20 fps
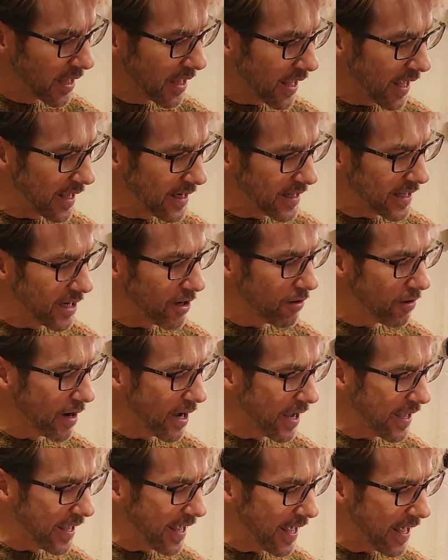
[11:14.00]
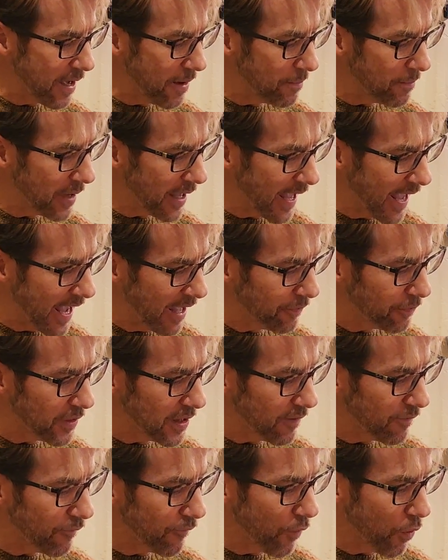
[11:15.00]
And here I am at
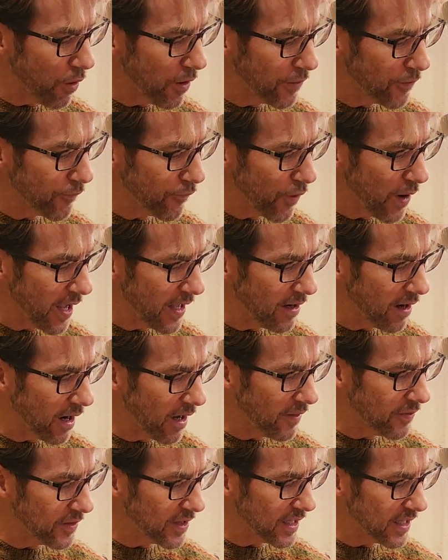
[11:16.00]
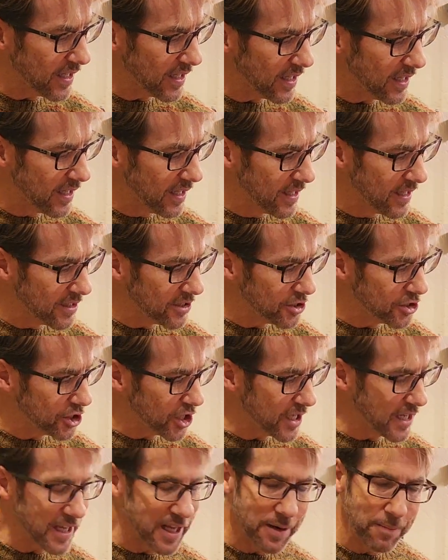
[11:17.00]
the 4th fret on the
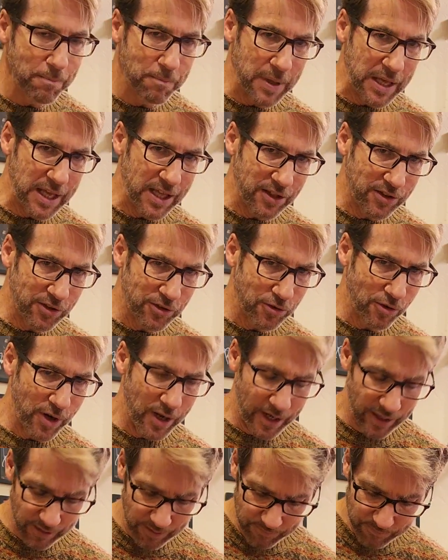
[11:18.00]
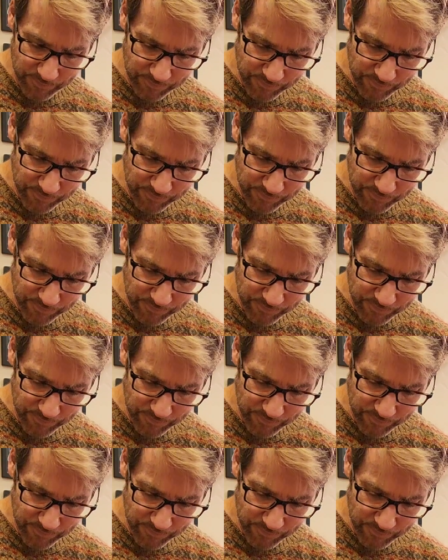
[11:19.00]
G and B string.